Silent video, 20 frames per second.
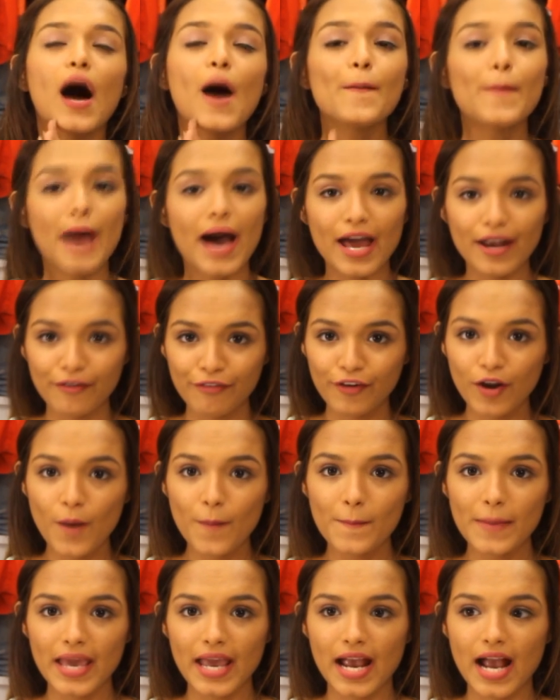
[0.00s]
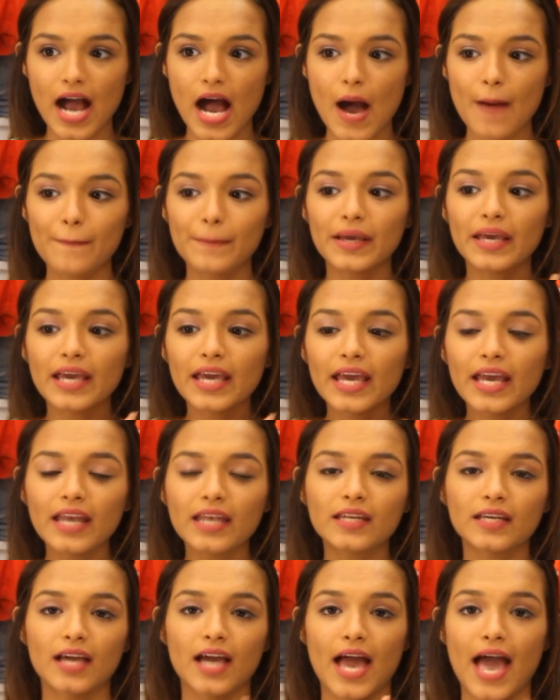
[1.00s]
Apart from makeup,
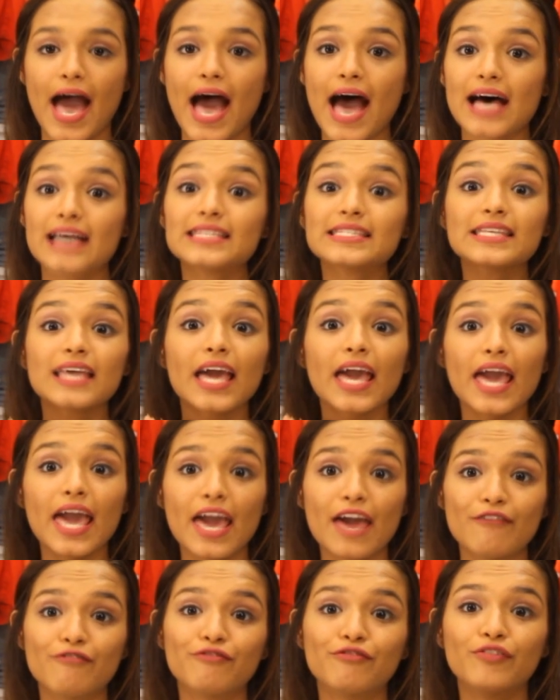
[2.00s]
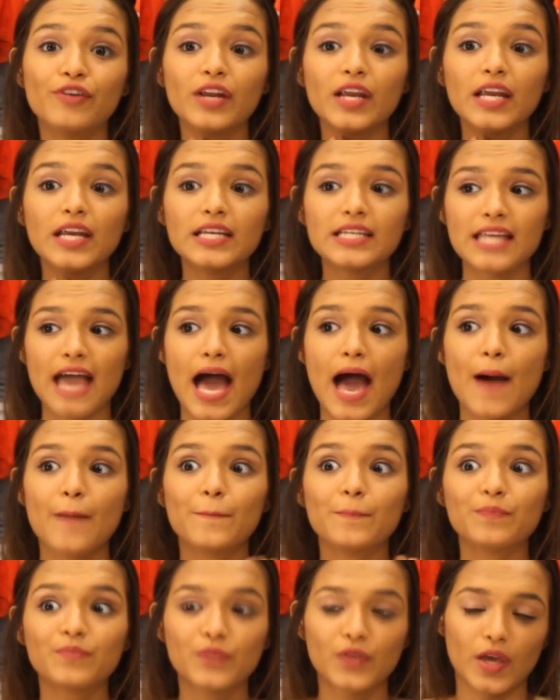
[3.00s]
it has every
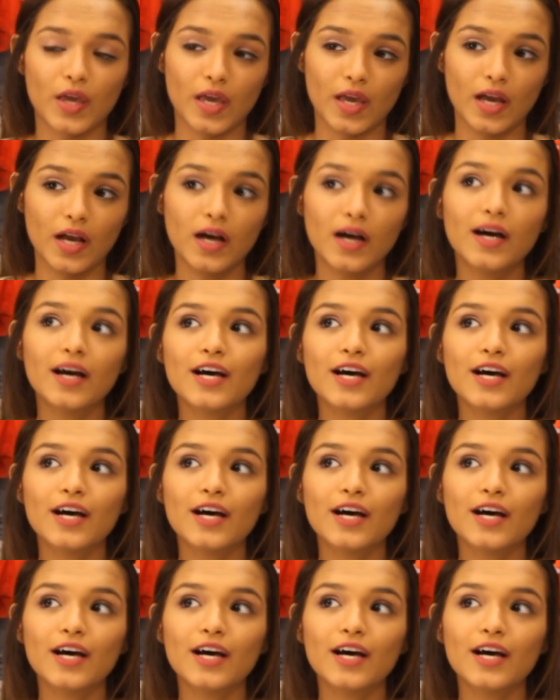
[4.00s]
damn thing.